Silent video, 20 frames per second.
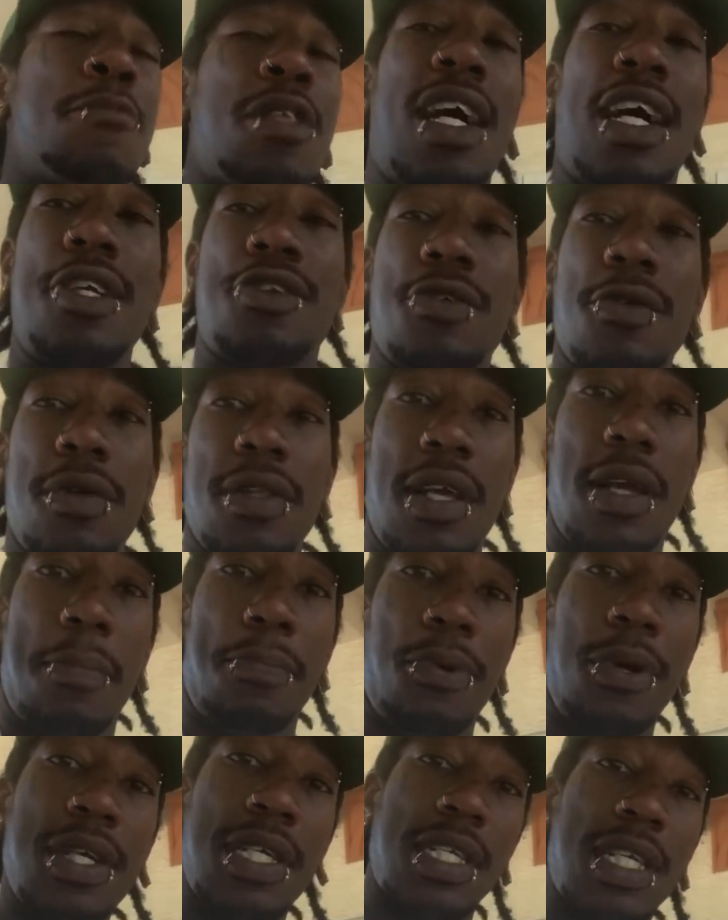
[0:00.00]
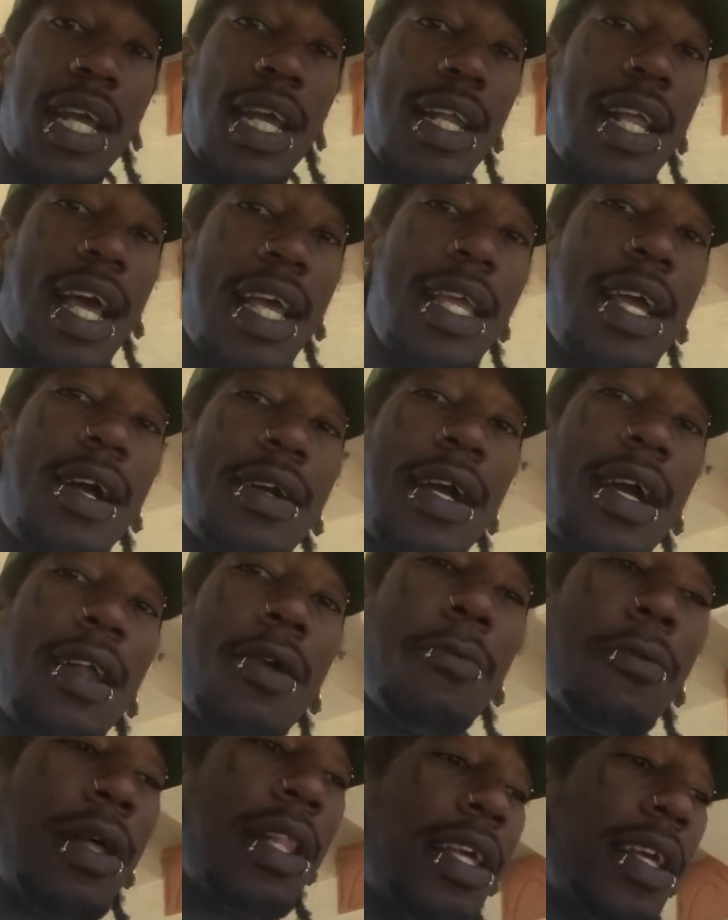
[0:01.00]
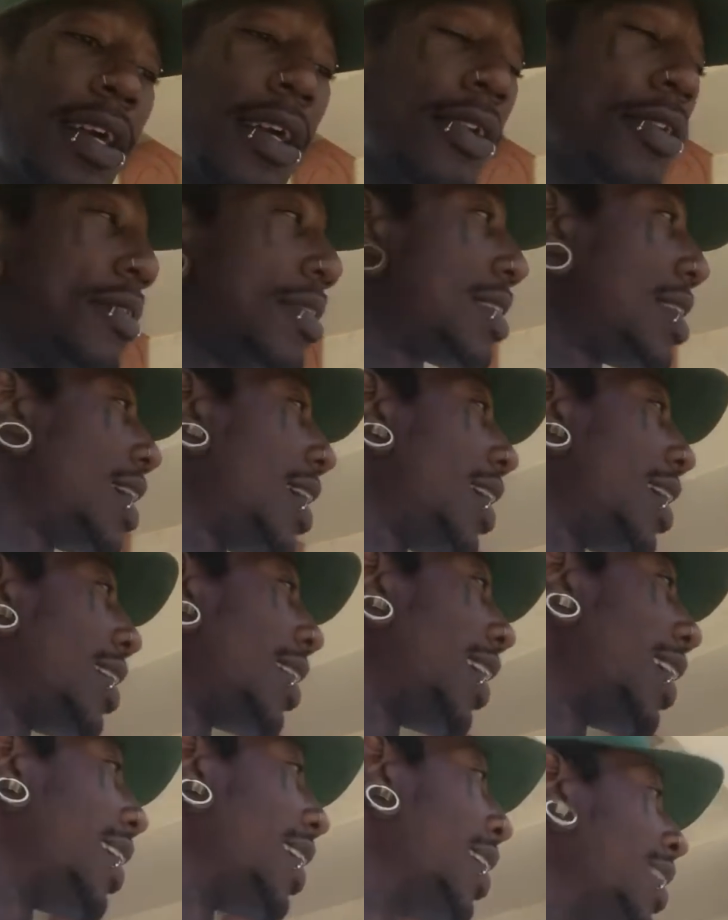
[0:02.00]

I truly appreciate that. Y'all gotta really understand like